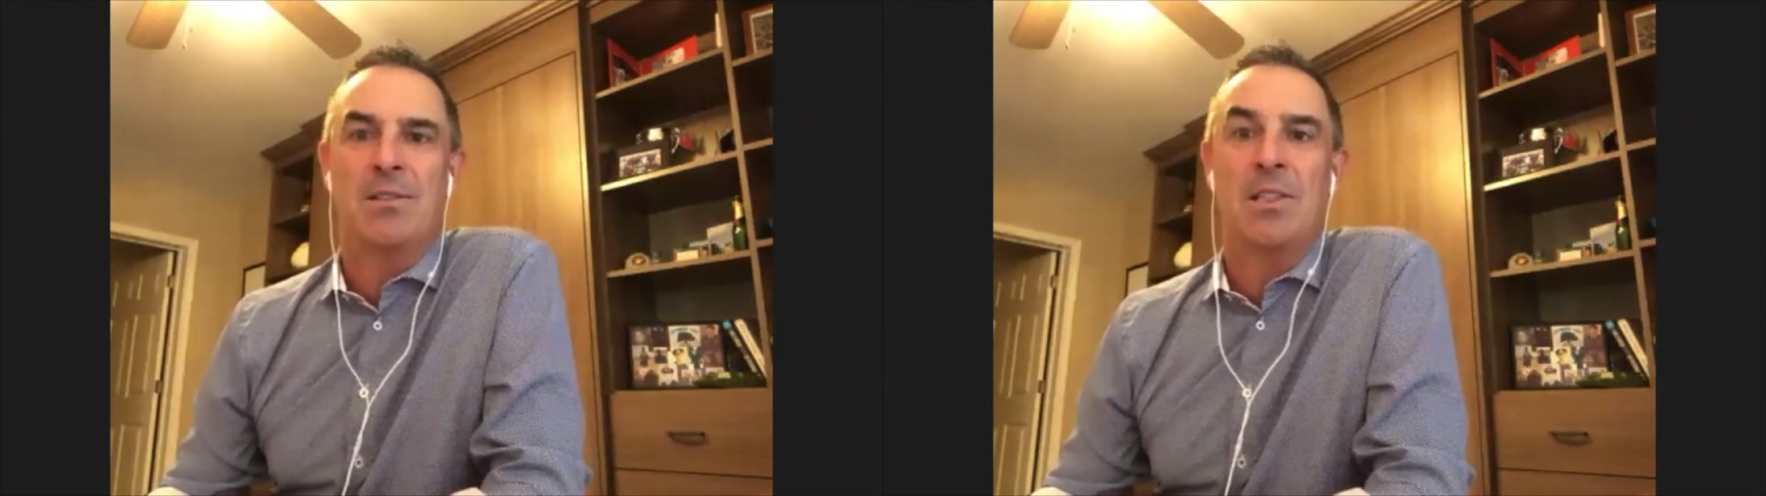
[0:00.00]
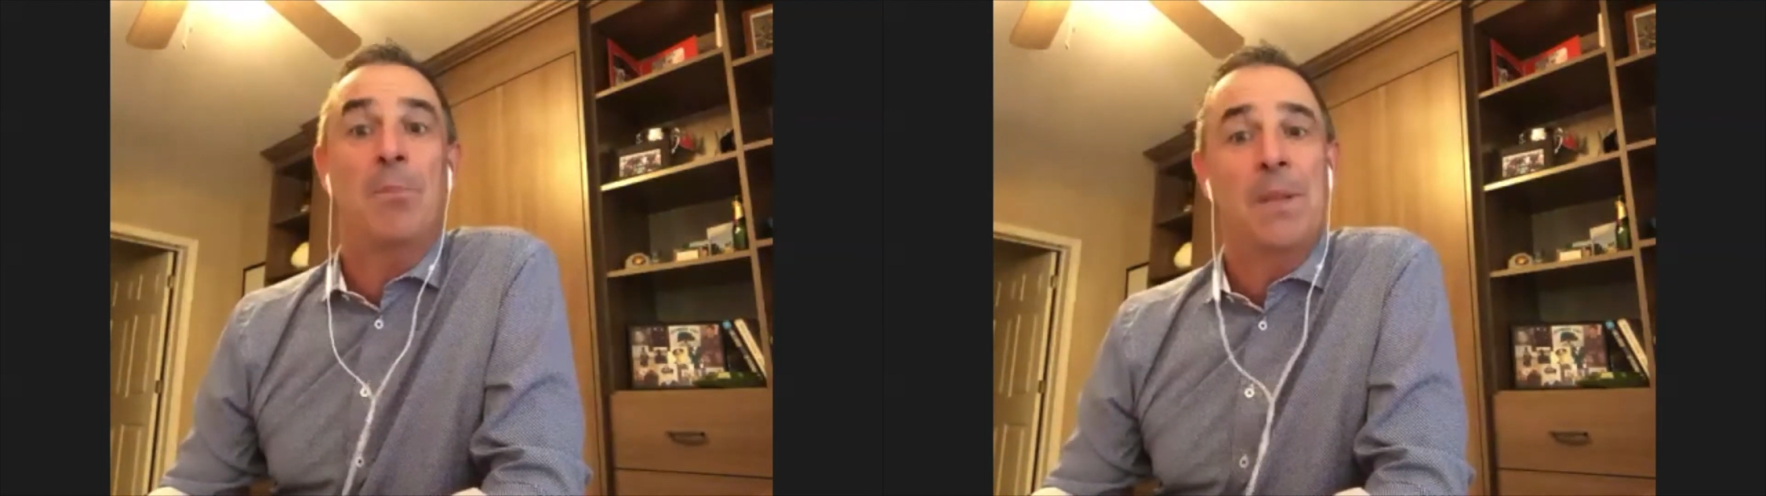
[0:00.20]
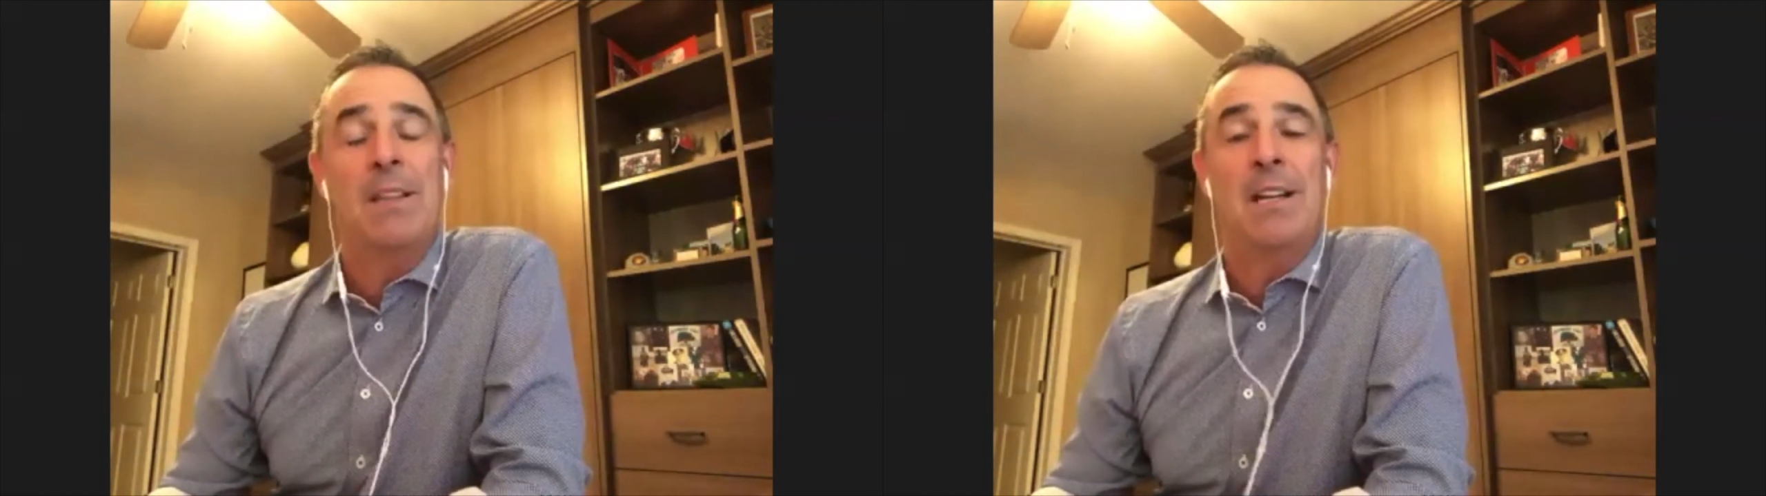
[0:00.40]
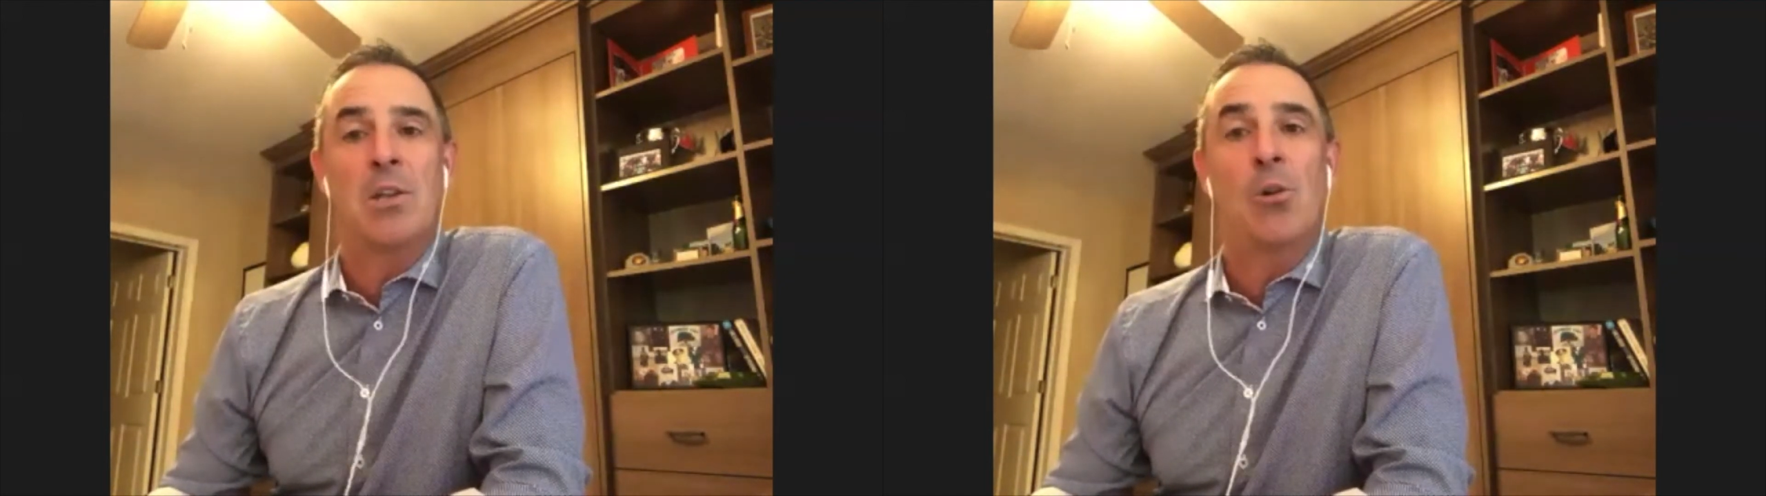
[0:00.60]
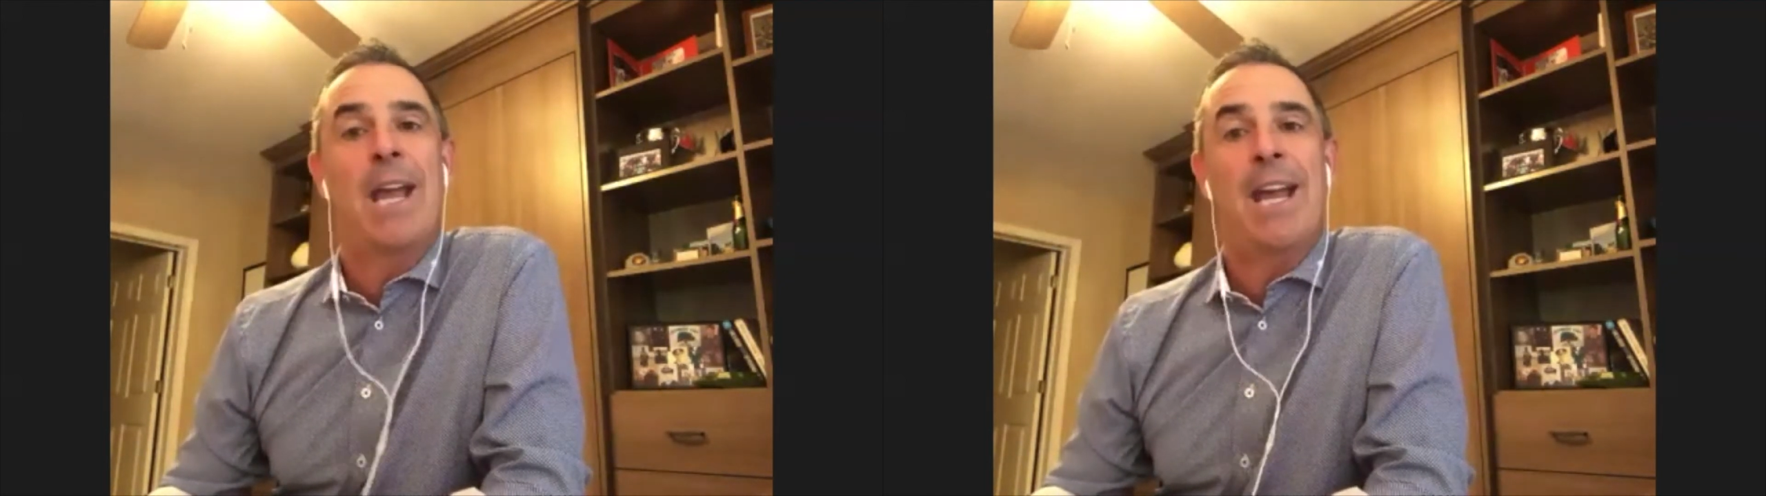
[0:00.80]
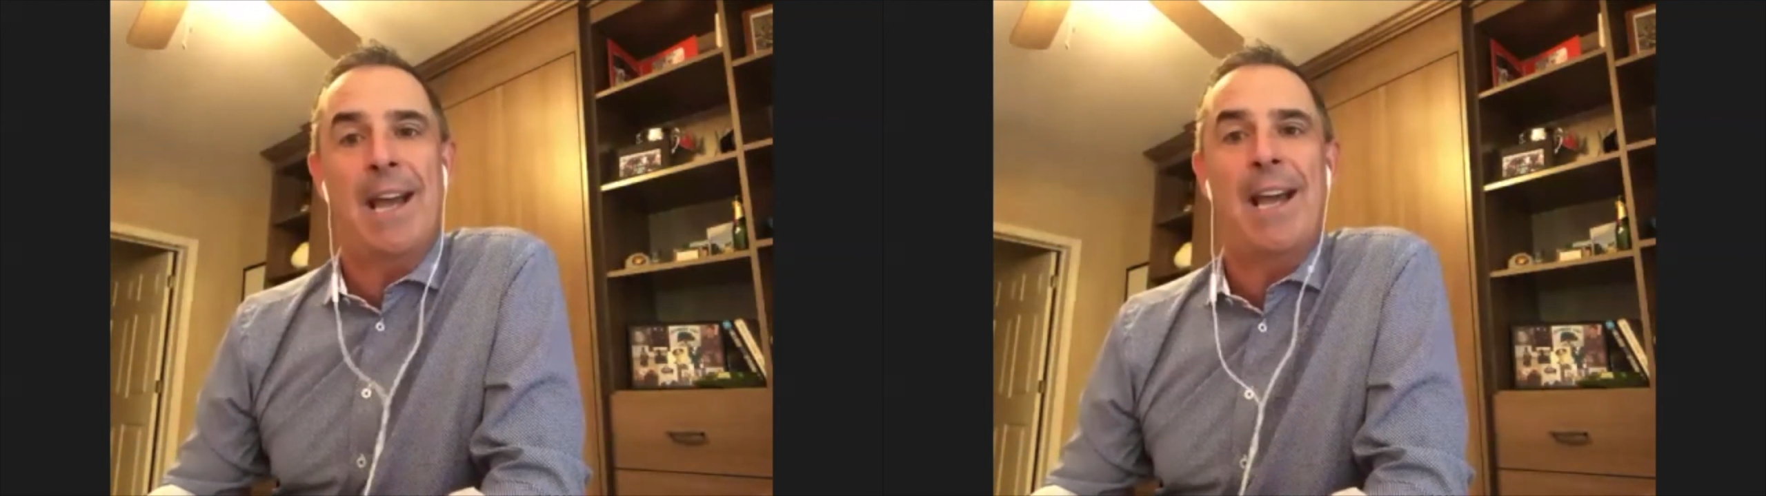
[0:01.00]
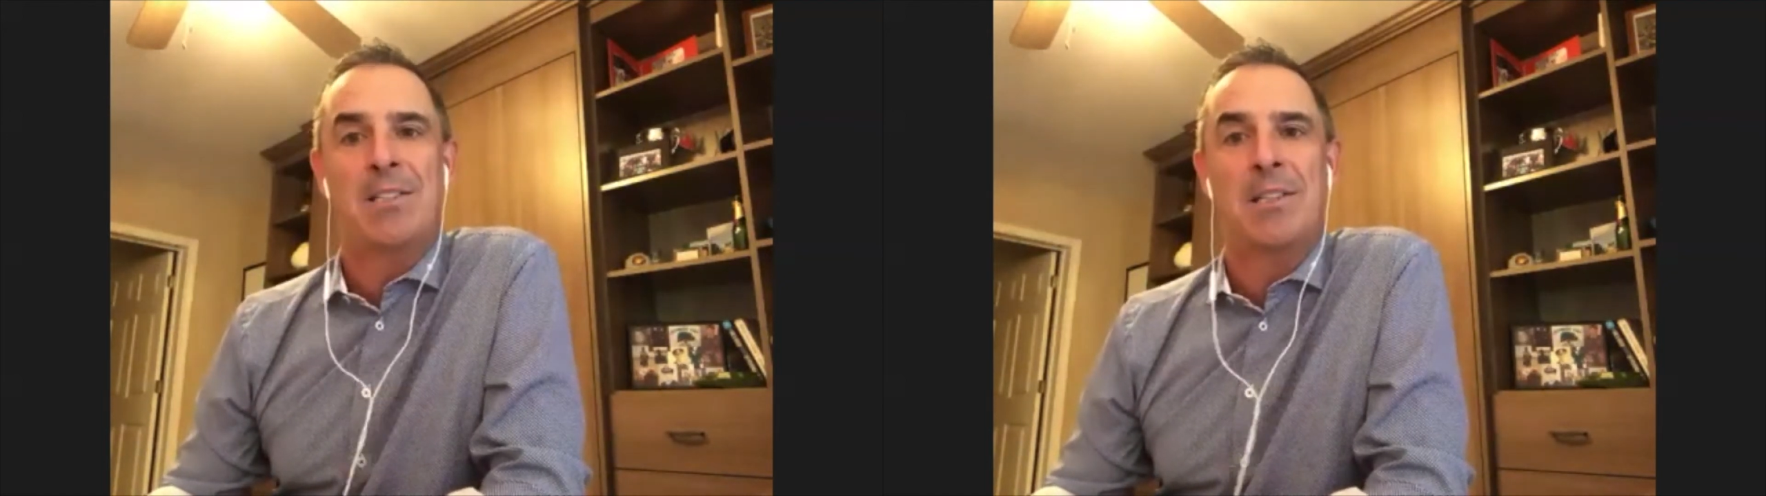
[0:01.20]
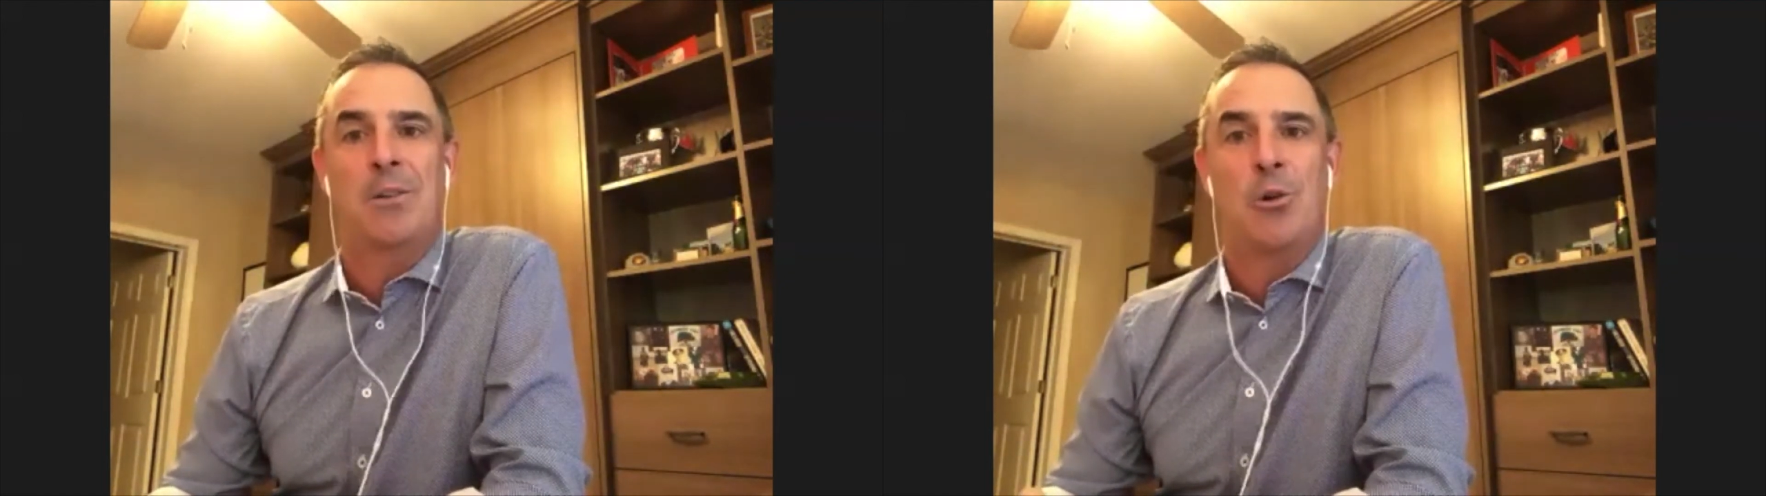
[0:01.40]
something that it's okay to
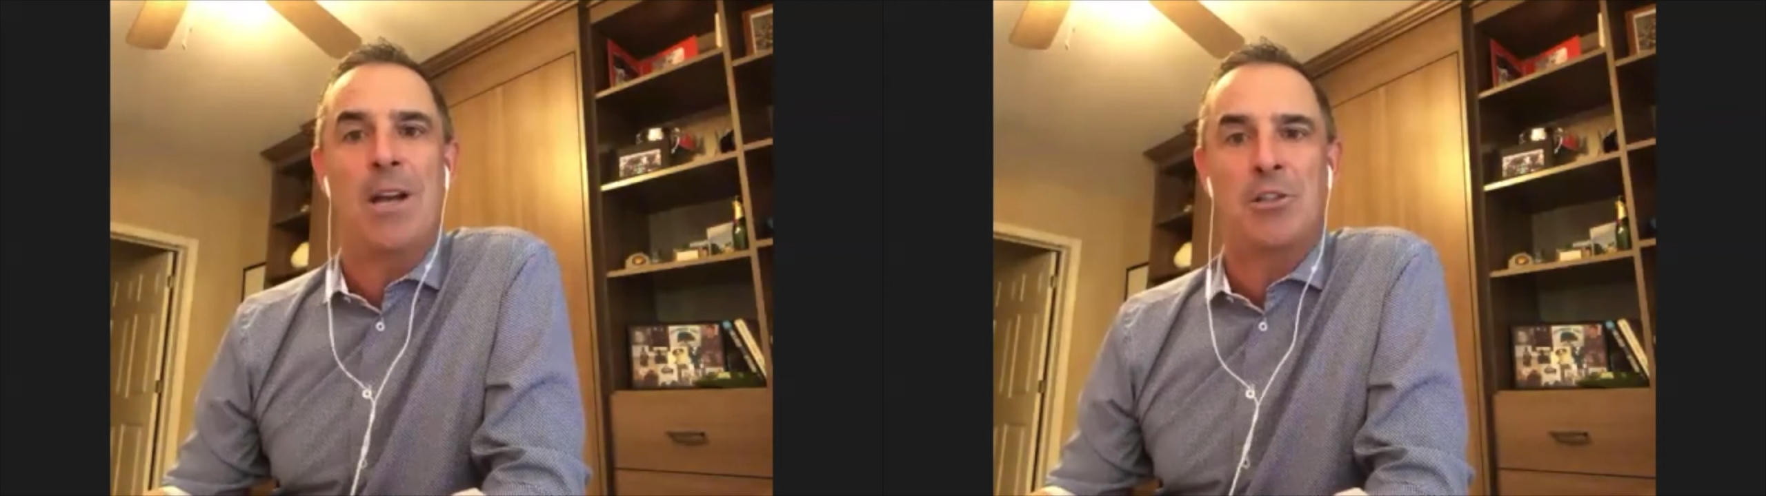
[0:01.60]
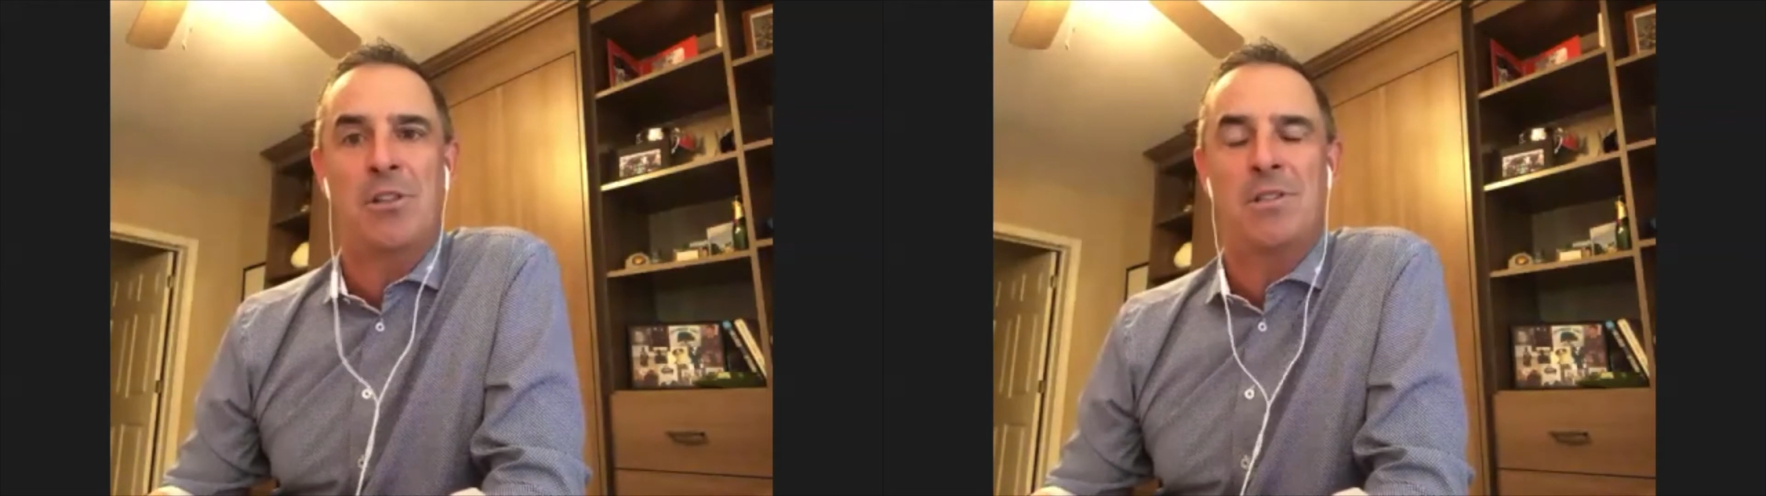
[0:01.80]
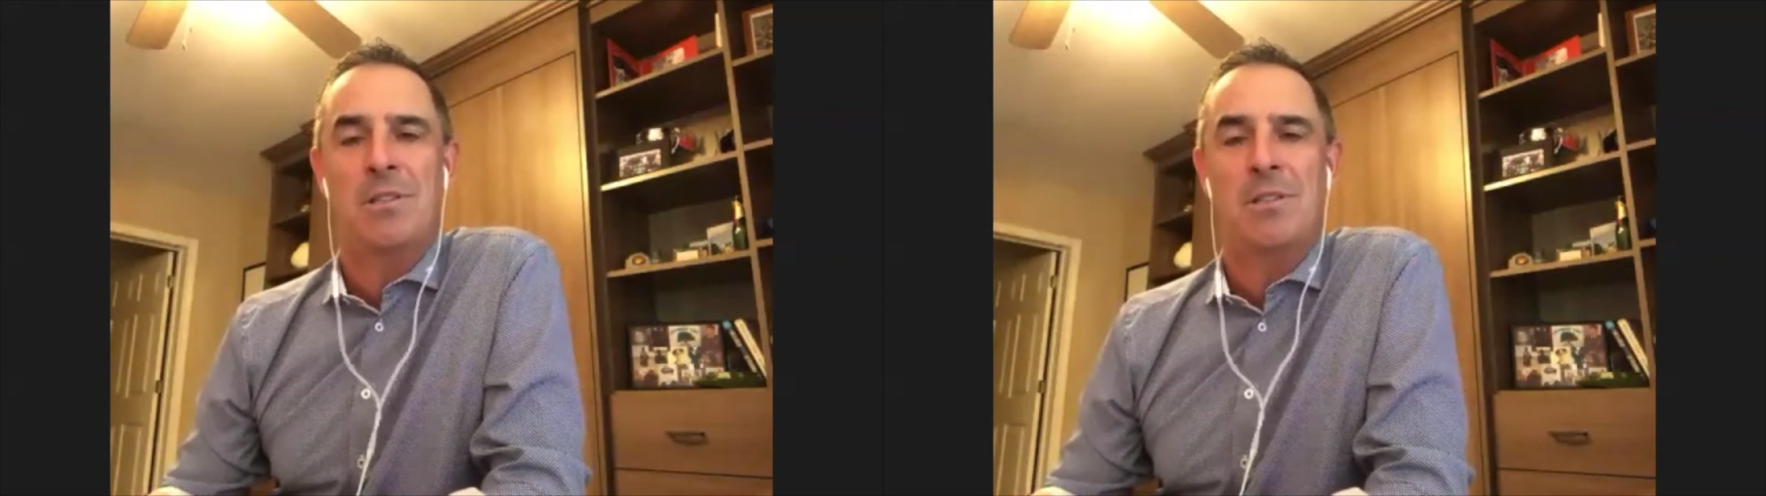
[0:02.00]
ask the questions.